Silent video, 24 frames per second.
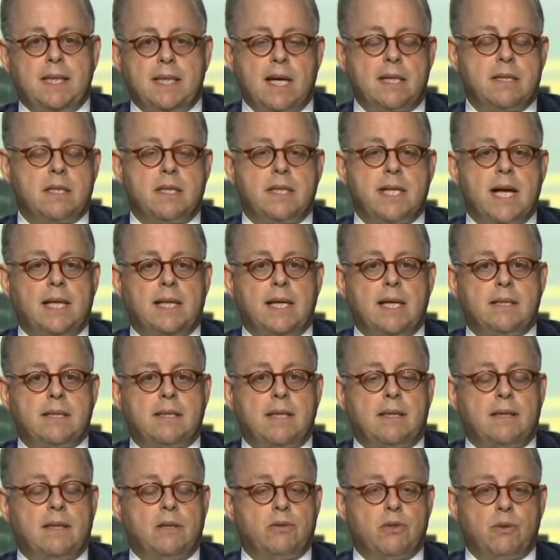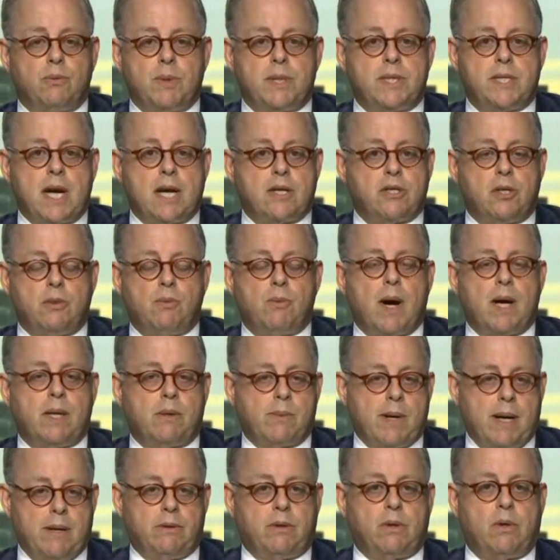but it doesn't tell us that there's a
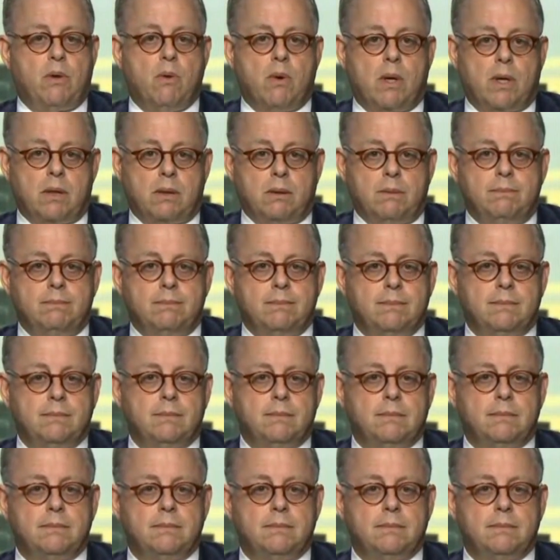recession right around the corner.